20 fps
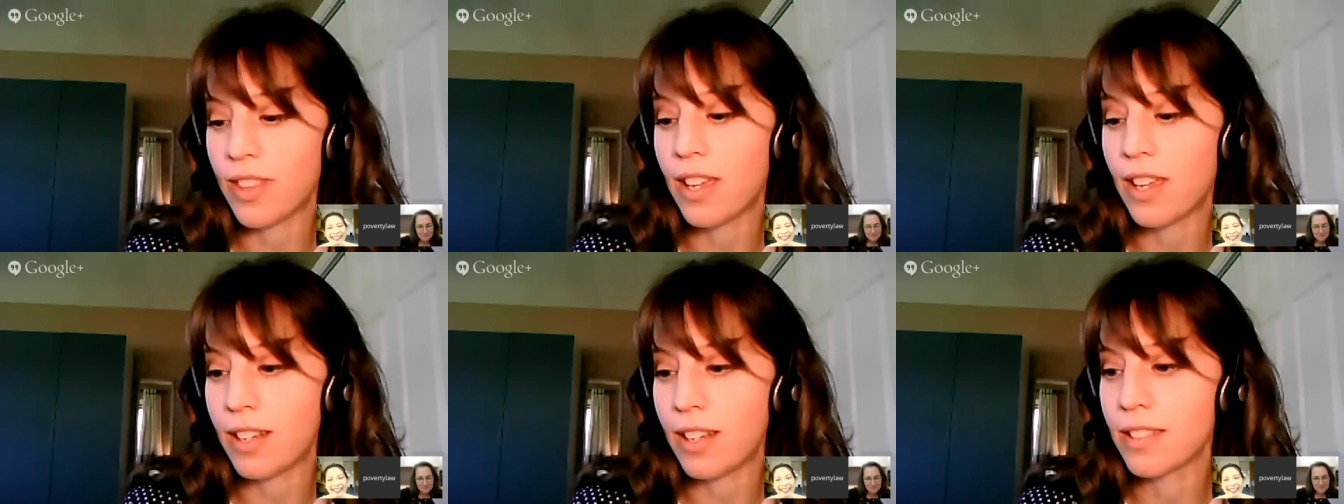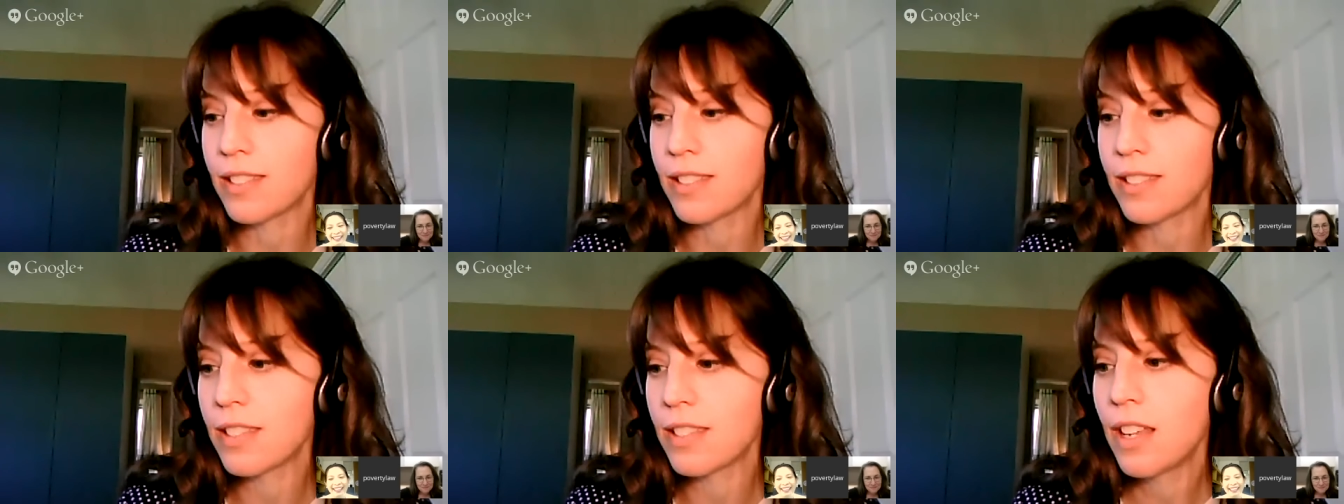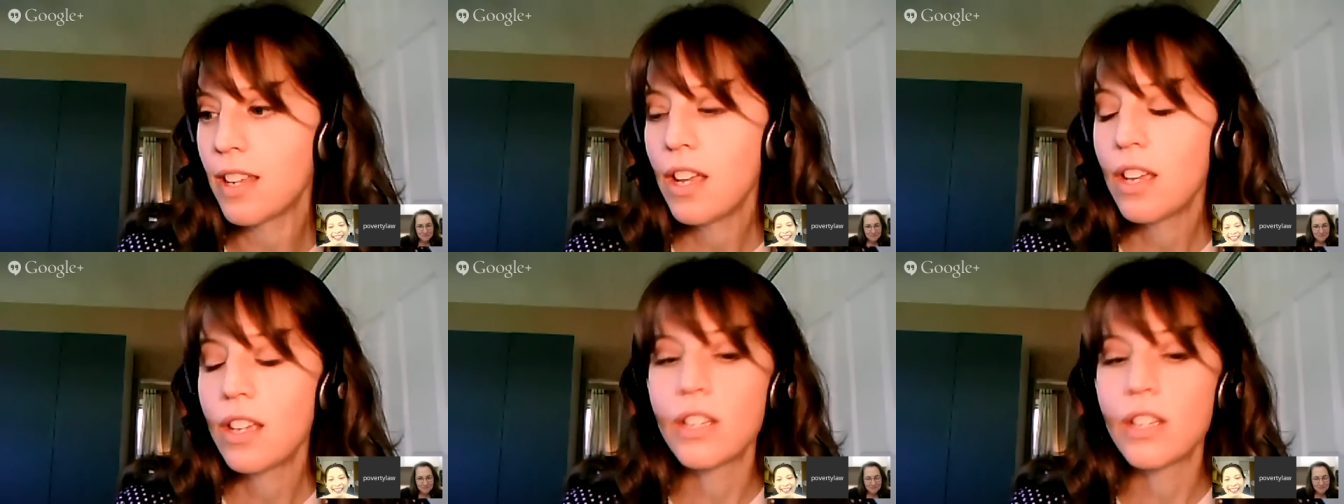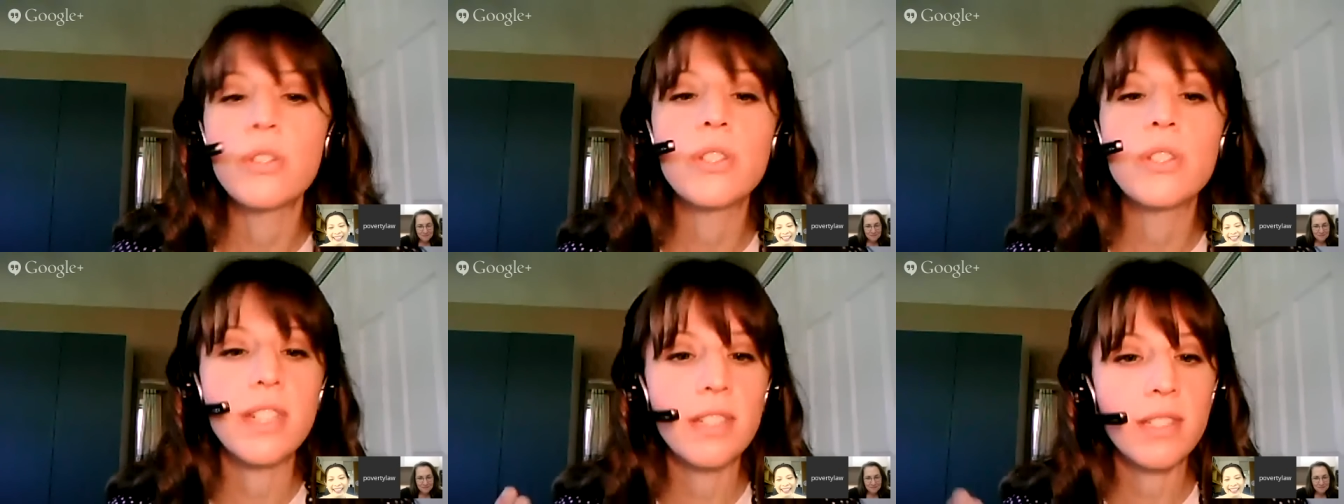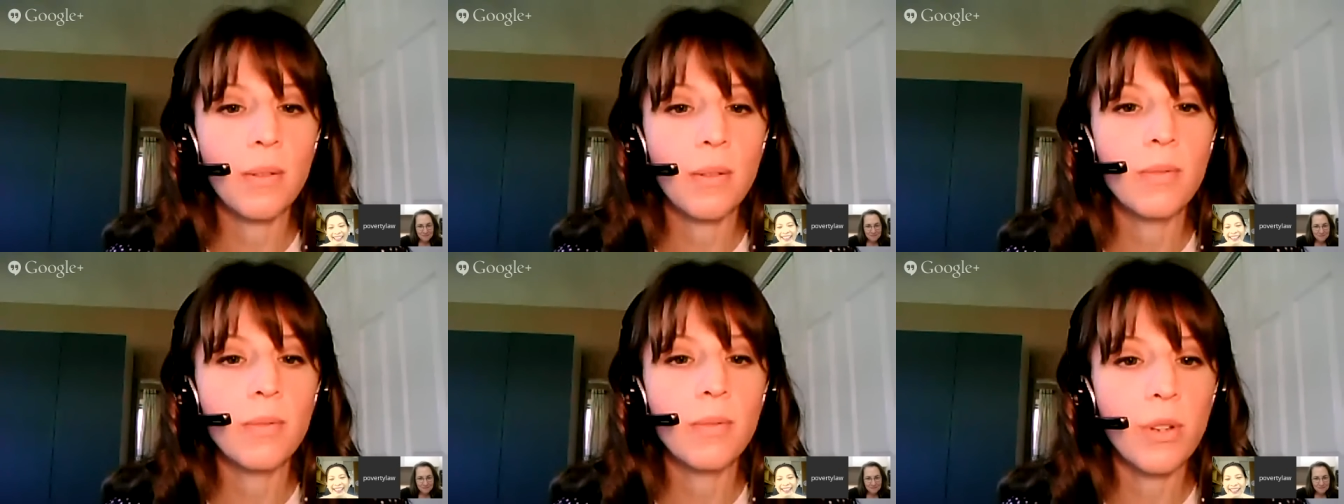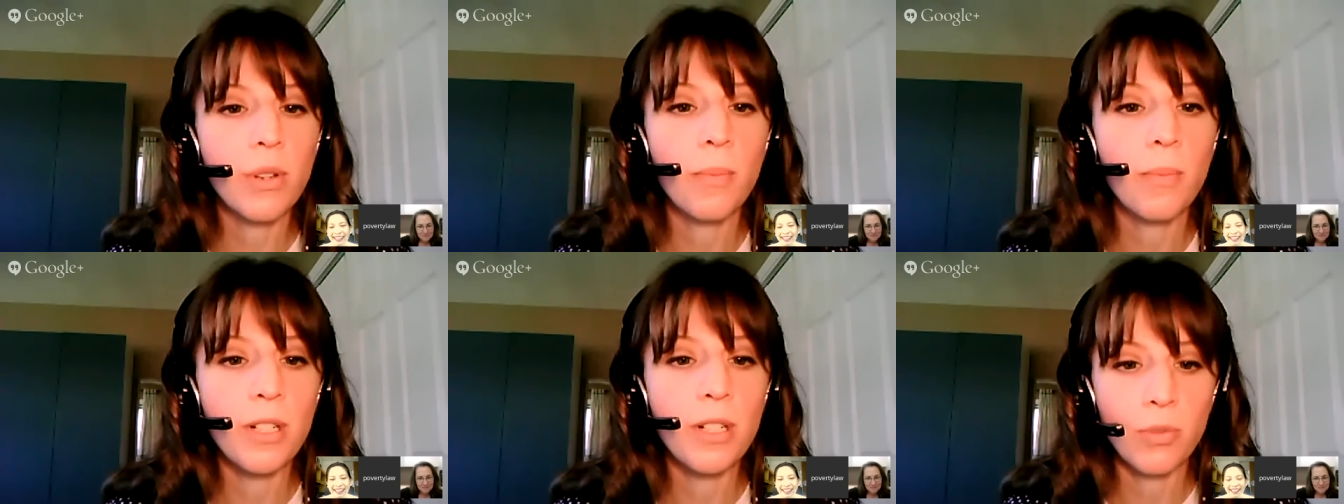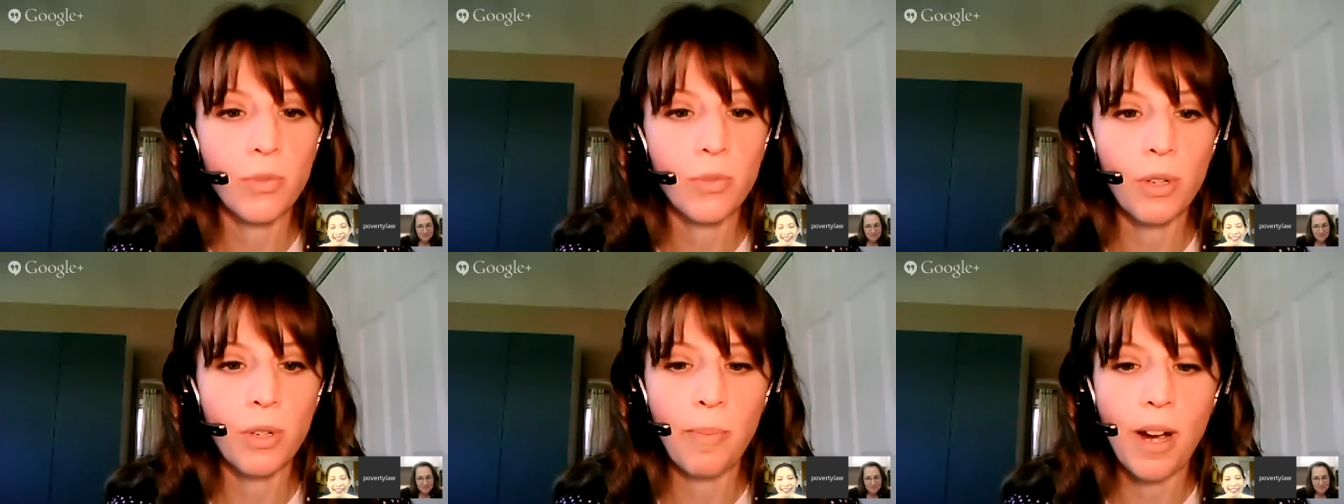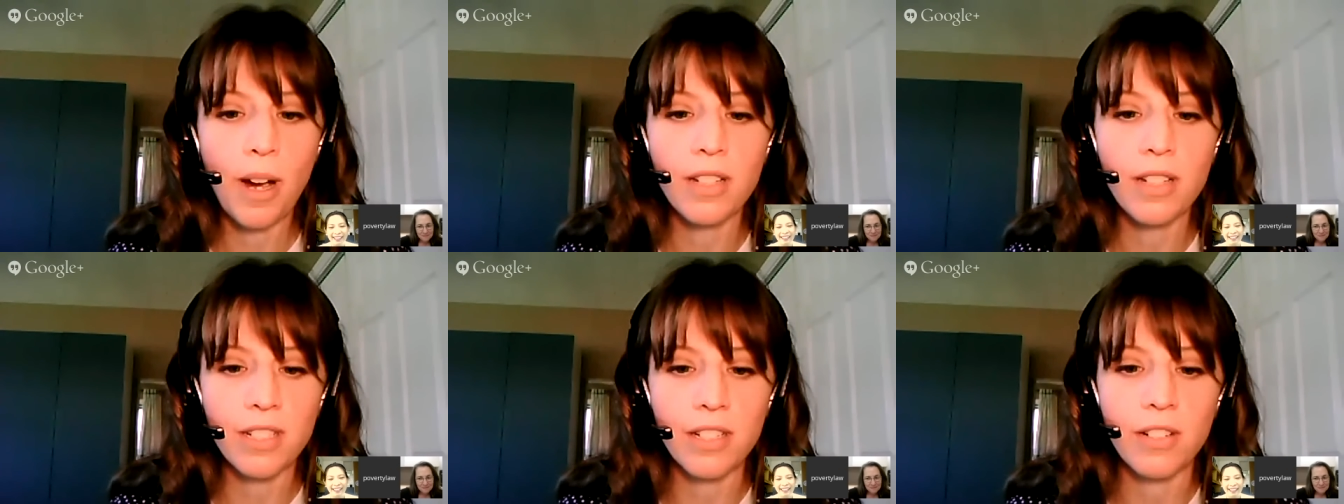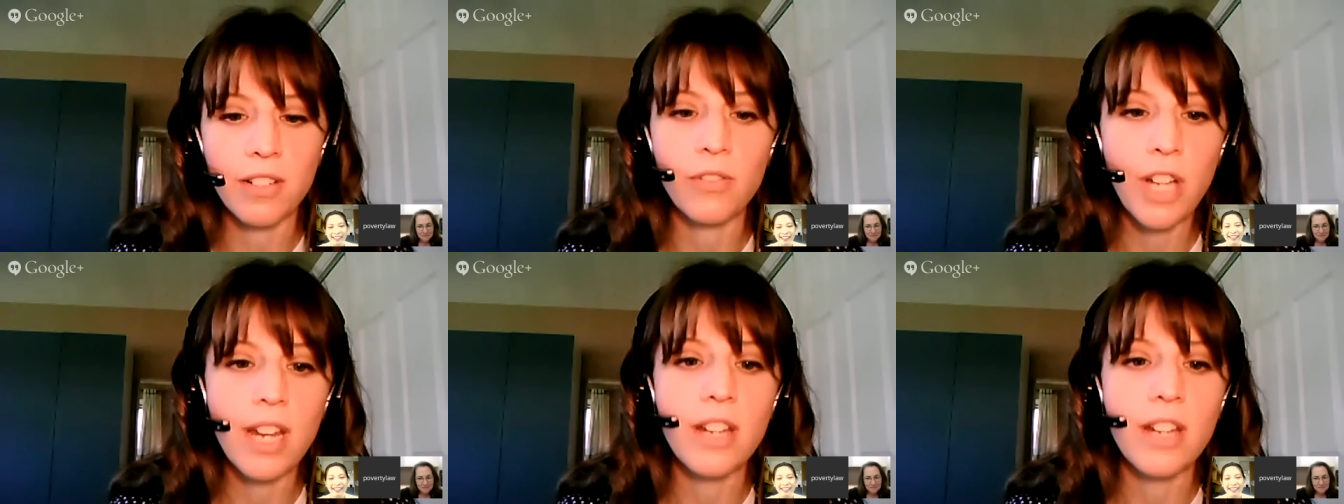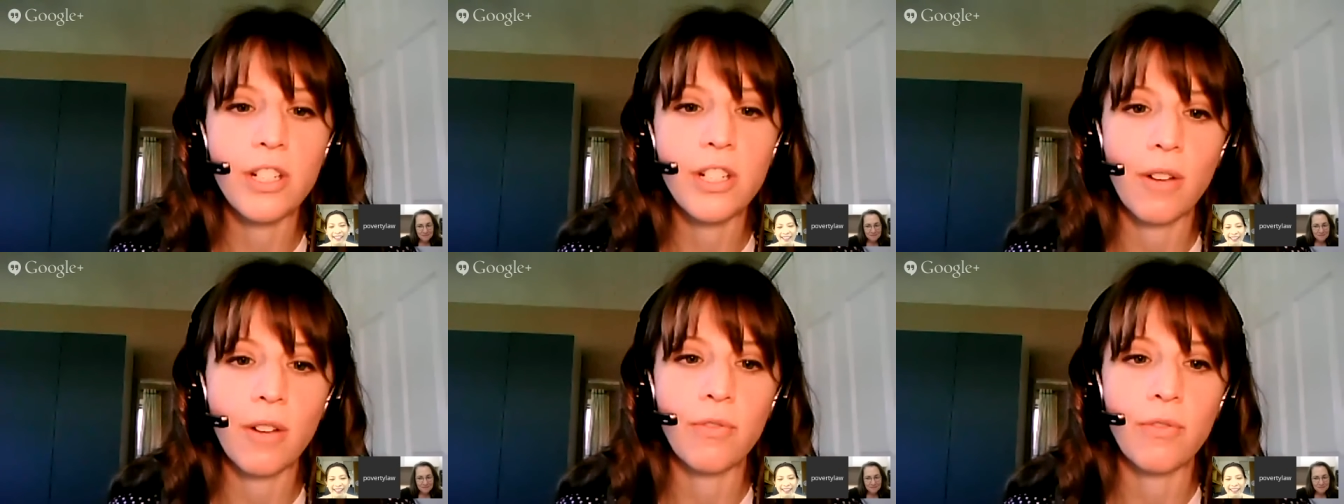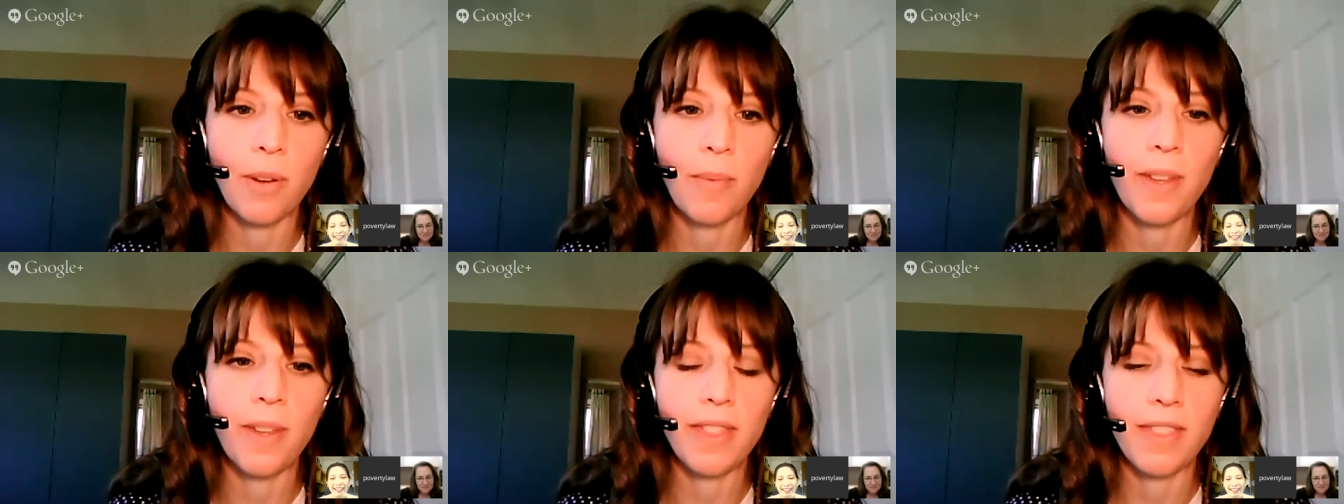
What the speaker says: it's, you see so much real positive change come from it,